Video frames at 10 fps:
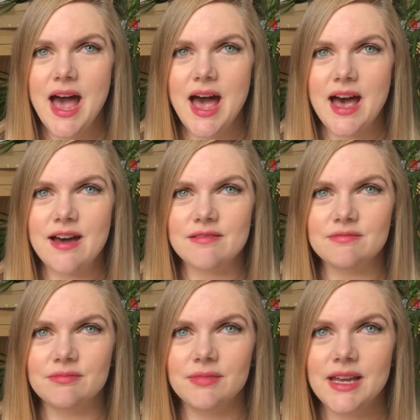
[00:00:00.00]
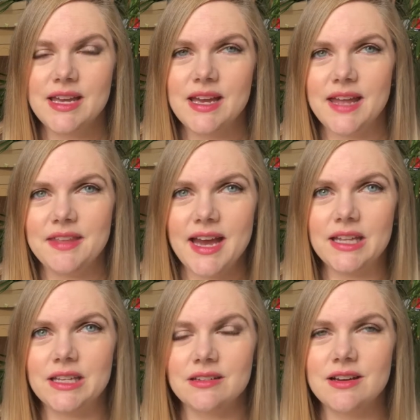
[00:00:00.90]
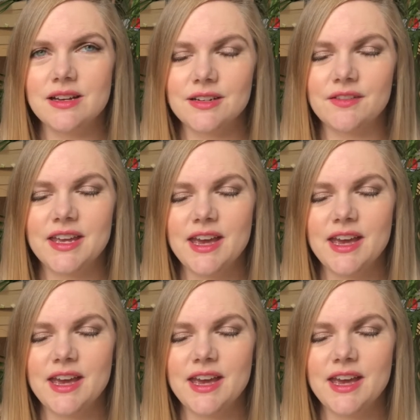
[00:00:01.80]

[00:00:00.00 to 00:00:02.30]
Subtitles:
and the alien kind of